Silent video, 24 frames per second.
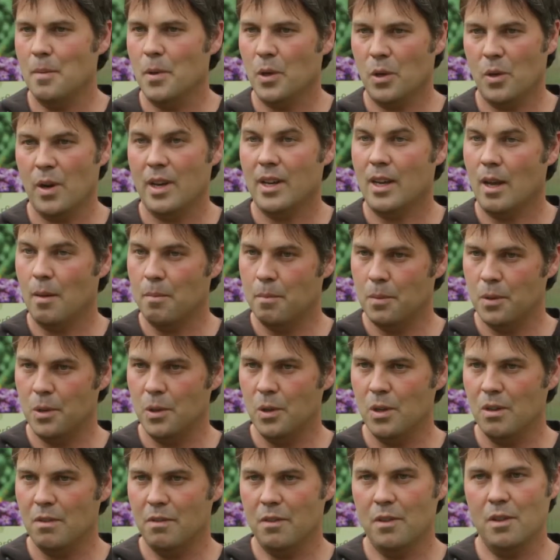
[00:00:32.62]
about creating a
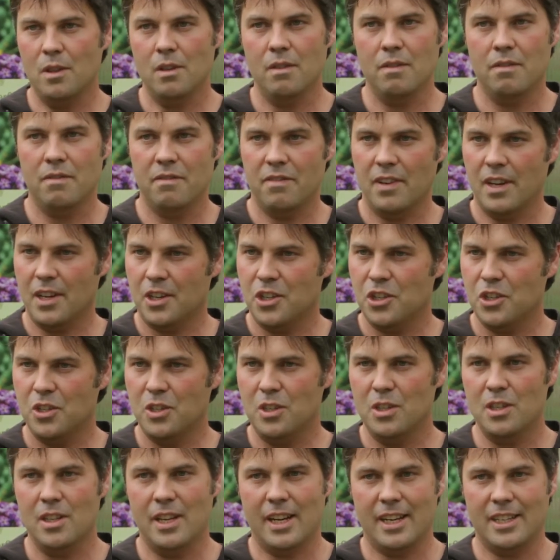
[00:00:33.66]
beautiful,
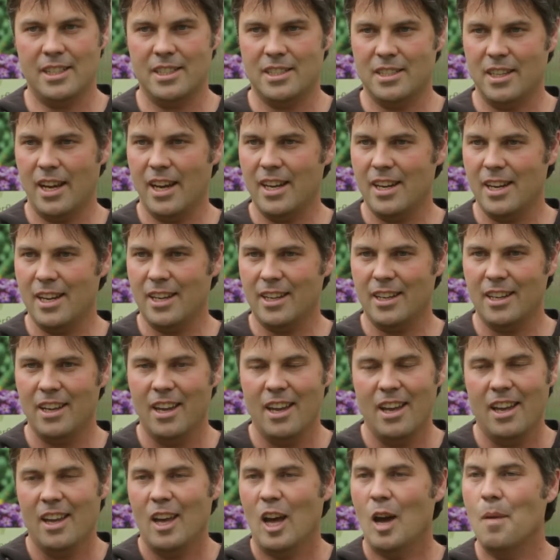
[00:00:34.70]
functional, exciting,
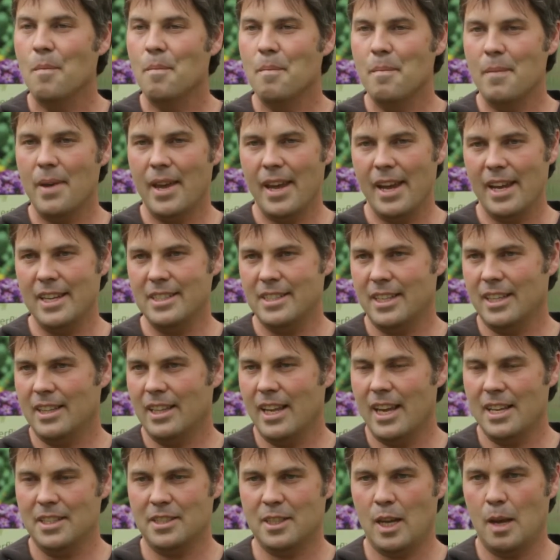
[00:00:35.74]
amazing
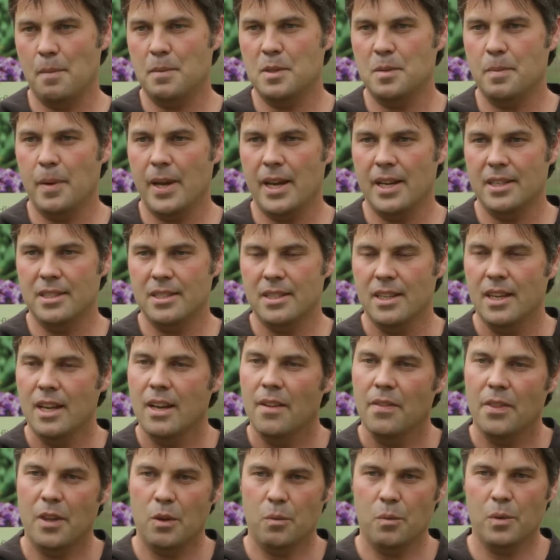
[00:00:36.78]
landscape space
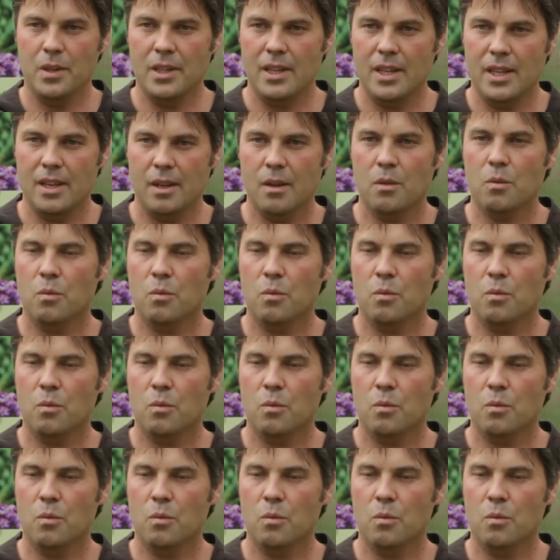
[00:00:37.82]
that really